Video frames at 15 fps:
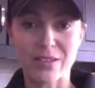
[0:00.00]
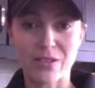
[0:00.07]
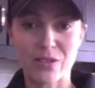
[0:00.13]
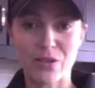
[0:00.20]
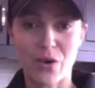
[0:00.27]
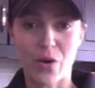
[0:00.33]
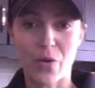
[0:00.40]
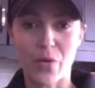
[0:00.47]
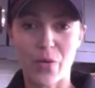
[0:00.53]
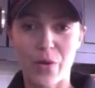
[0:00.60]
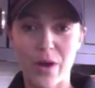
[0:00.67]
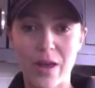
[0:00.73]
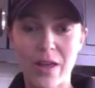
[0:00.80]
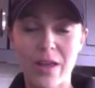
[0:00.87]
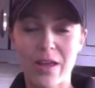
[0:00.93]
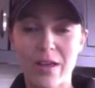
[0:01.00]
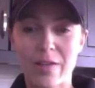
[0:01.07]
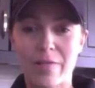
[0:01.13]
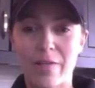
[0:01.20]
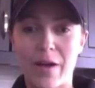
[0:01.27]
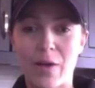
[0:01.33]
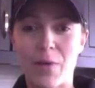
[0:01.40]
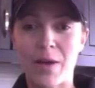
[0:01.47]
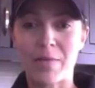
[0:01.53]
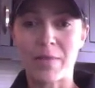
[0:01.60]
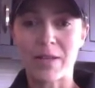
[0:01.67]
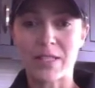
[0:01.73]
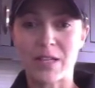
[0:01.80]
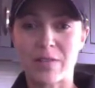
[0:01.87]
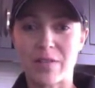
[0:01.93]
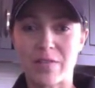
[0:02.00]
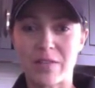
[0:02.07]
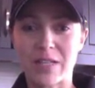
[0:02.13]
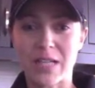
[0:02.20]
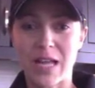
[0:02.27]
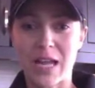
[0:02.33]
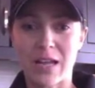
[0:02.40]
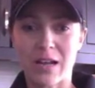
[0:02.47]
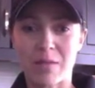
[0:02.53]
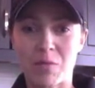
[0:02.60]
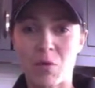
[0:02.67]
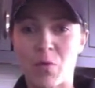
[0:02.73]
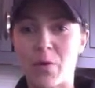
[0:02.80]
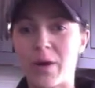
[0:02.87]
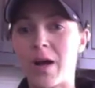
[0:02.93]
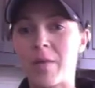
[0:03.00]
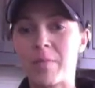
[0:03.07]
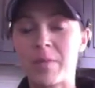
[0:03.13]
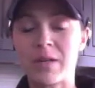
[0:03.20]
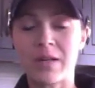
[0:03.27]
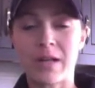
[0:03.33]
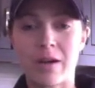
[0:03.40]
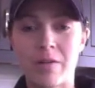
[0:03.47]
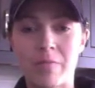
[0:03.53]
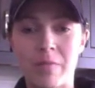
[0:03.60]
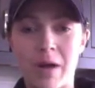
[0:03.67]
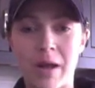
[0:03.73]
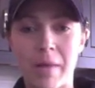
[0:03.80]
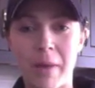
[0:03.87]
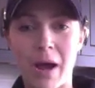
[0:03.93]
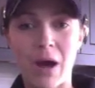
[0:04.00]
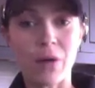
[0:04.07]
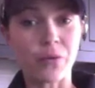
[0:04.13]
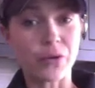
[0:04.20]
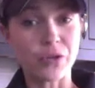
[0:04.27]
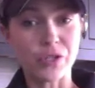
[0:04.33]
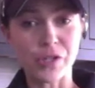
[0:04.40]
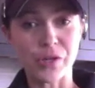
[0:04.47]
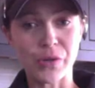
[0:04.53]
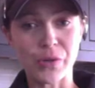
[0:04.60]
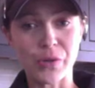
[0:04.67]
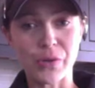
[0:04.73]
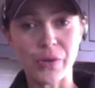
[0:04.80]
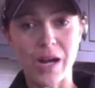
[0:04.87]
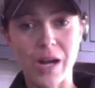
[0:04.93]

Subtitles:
So if I weigh myself every day and I'm going up and down by a pound or two,